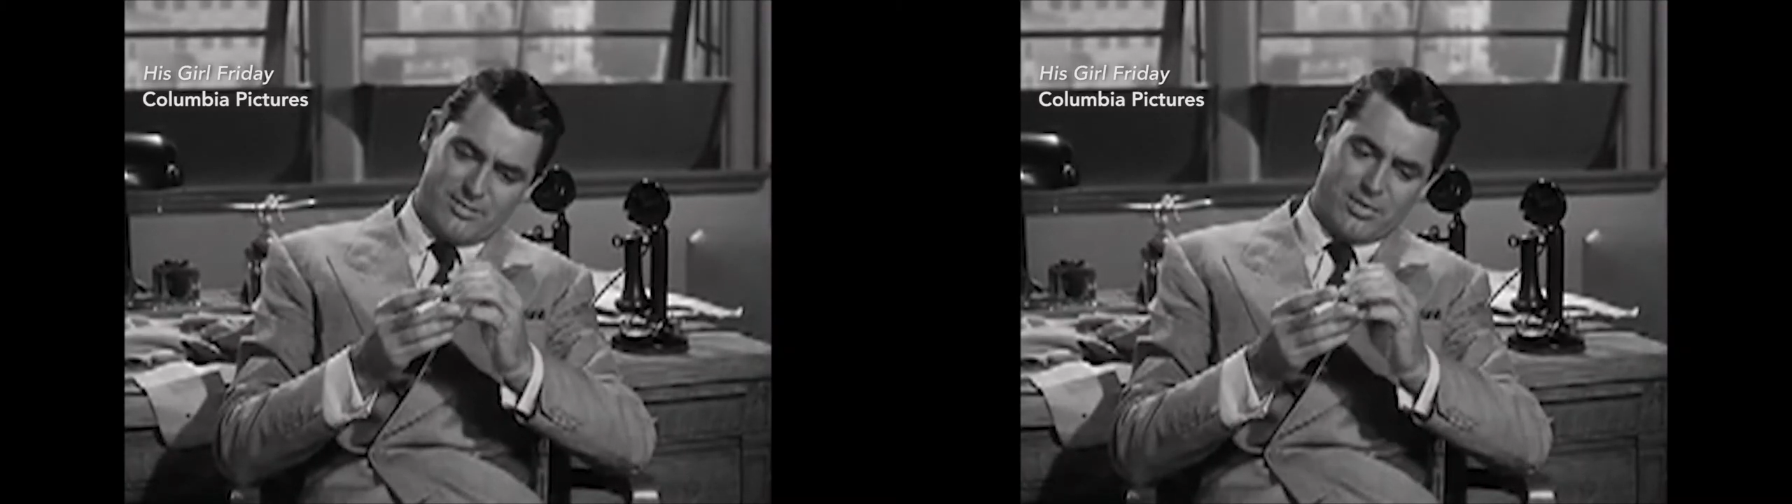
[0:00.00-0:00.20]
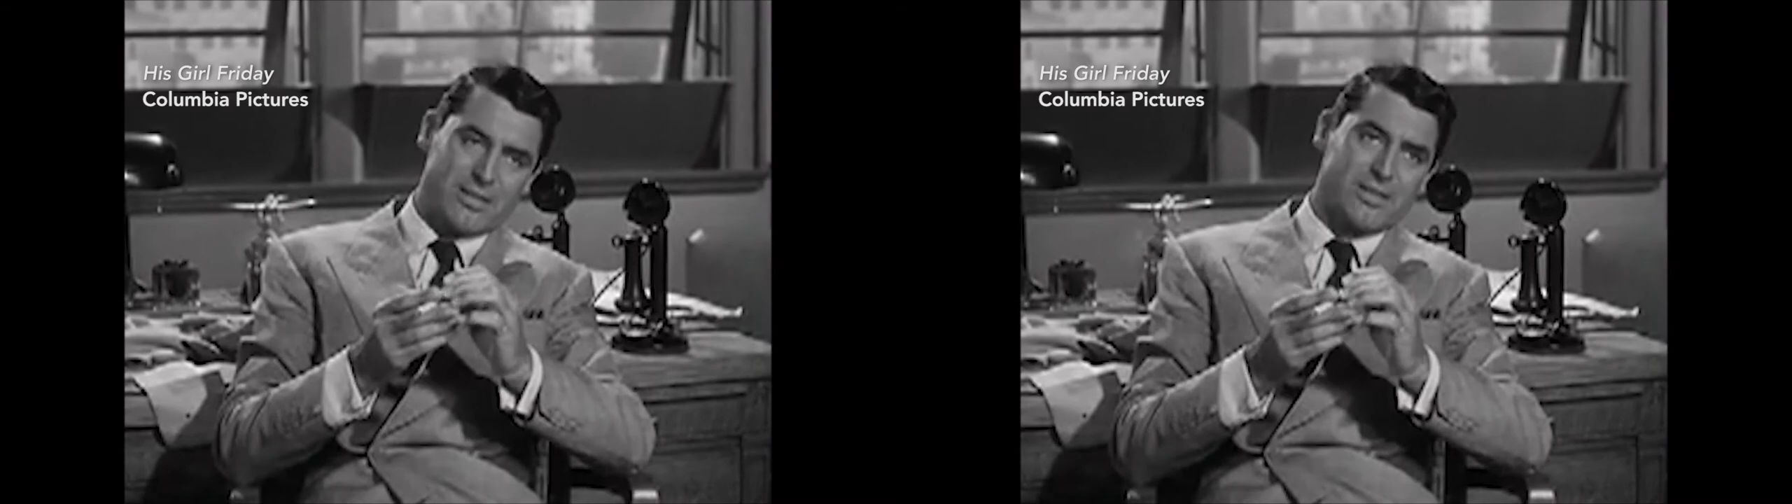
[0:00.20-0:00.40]

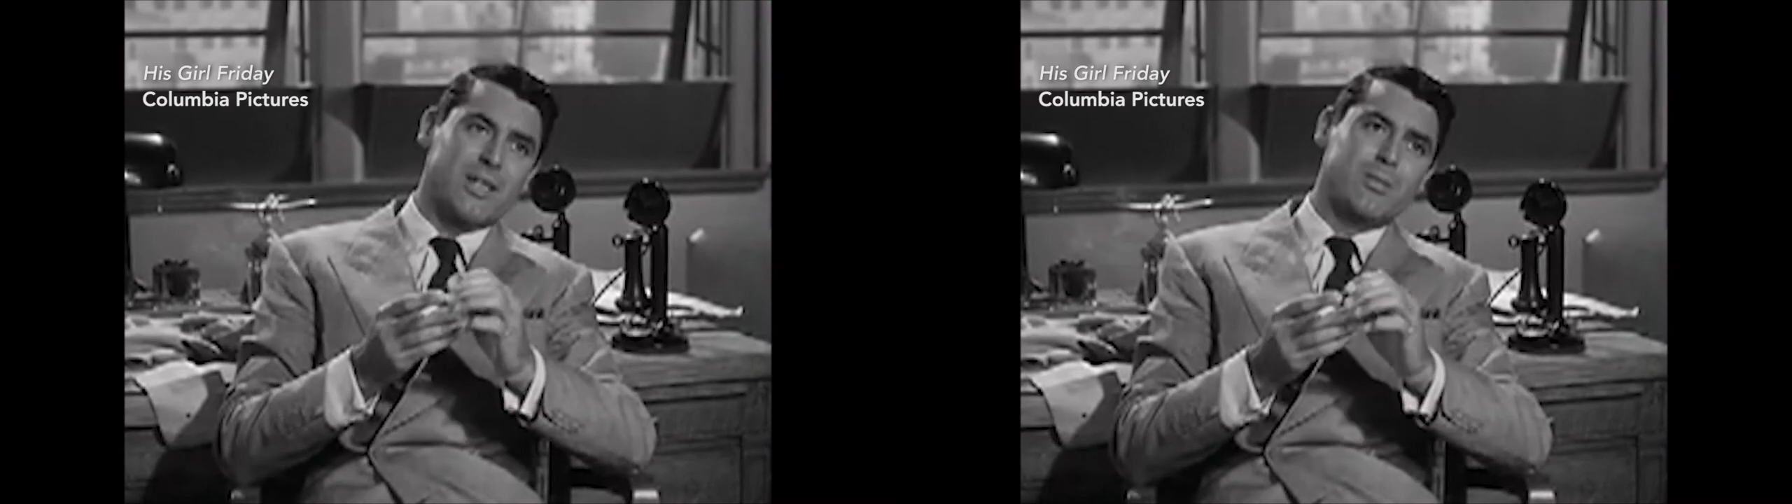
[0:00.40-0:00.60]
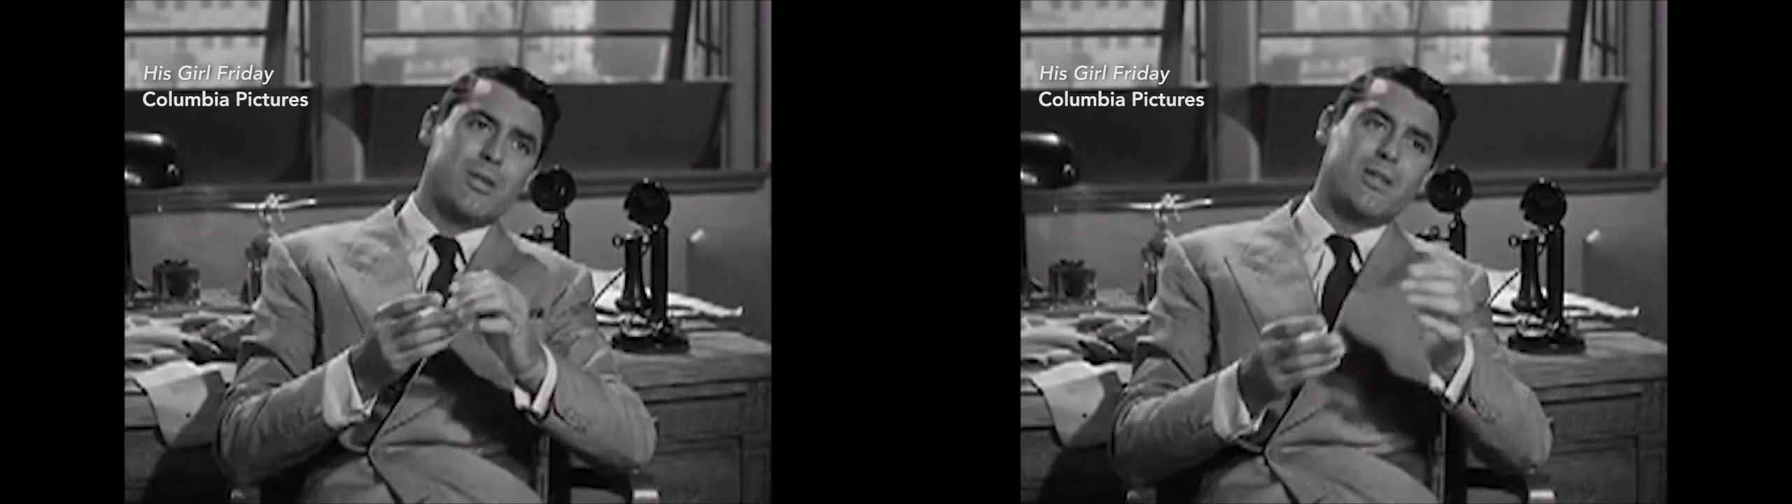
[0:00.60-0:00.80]
Been
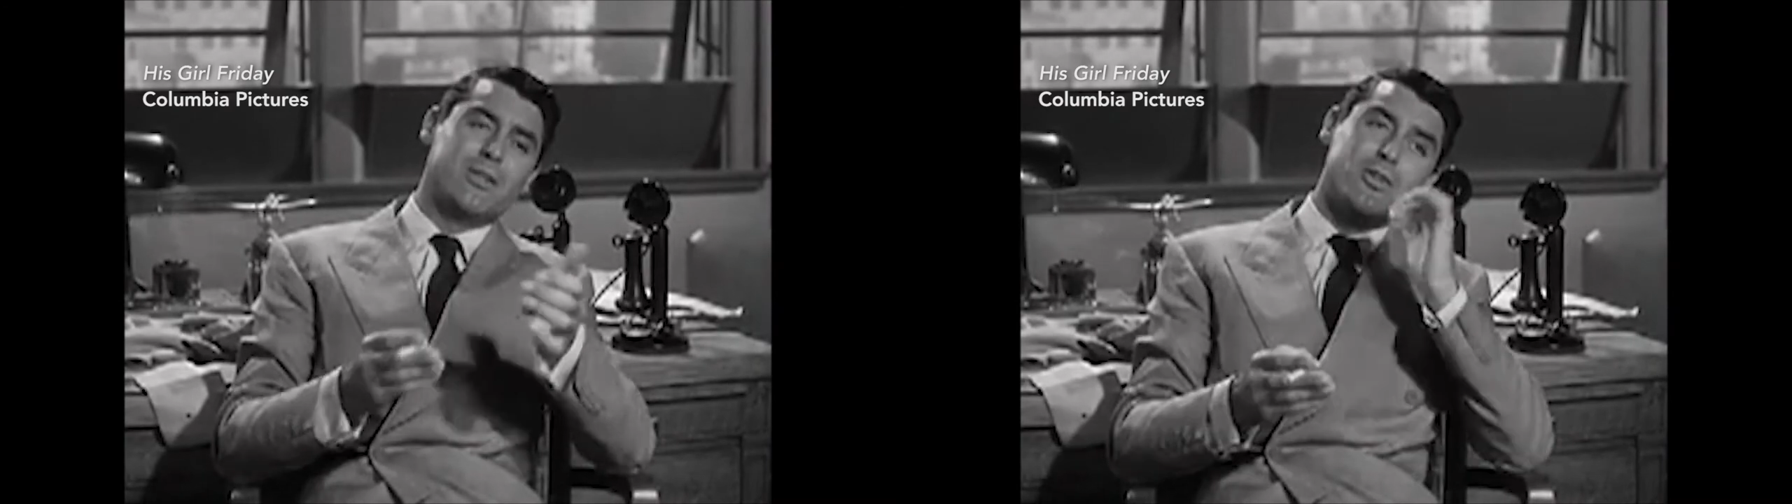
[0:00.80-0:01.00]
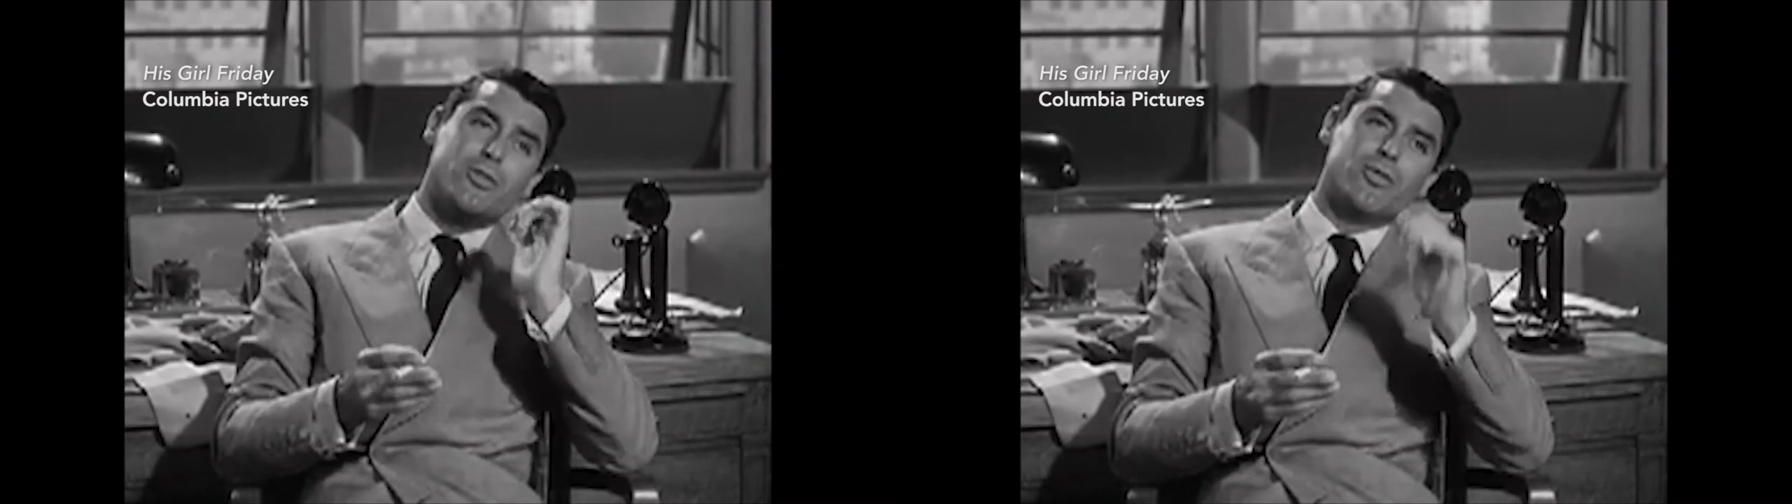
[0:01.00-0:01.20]
seeing me in
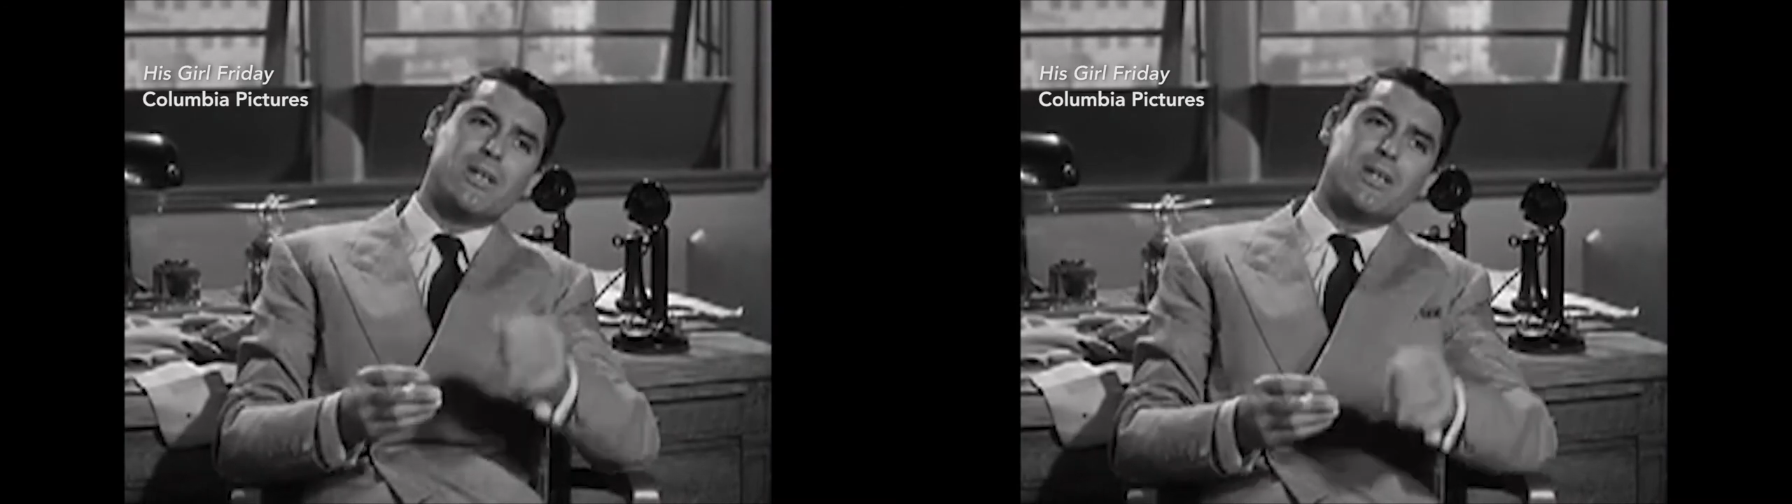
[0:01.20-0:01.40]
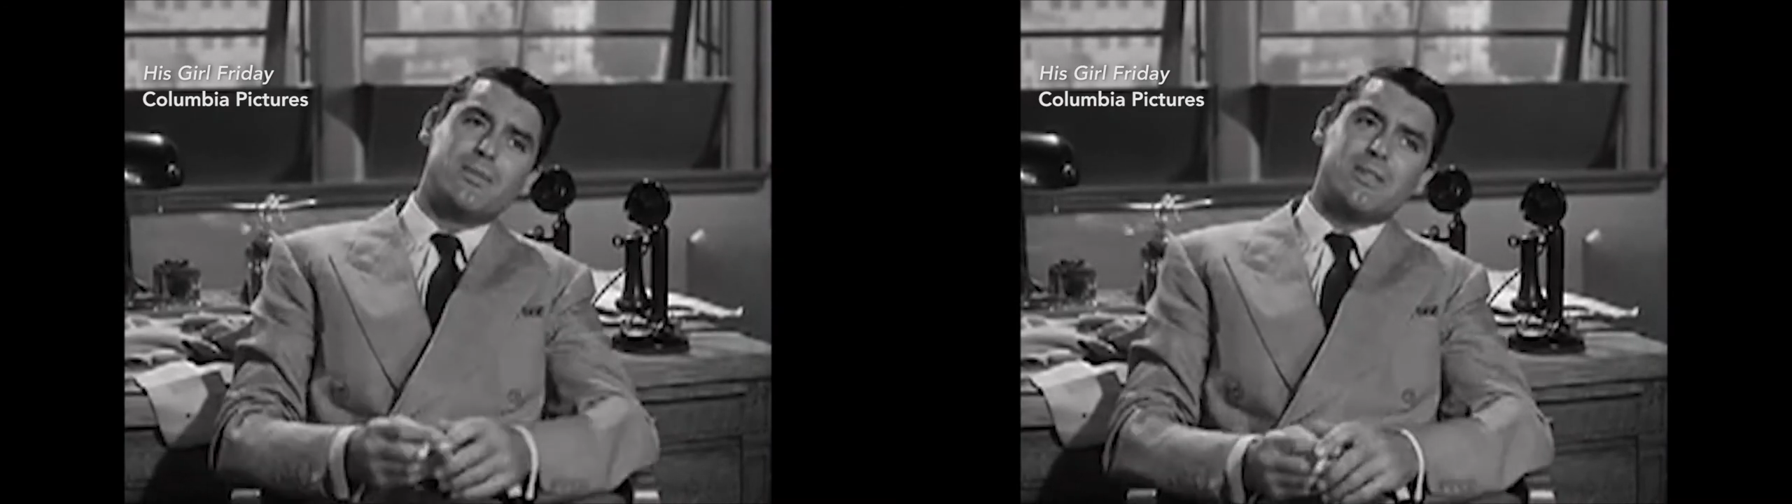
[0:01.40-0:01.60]
your
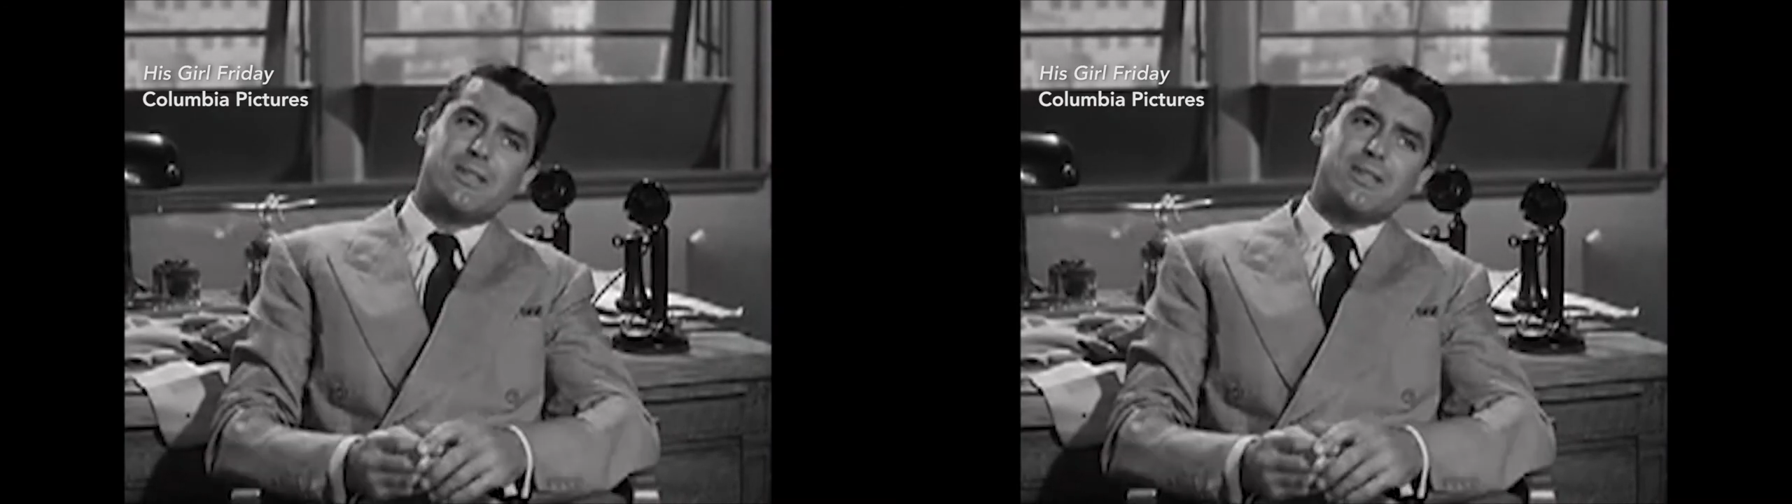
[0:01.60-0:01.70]
dreams?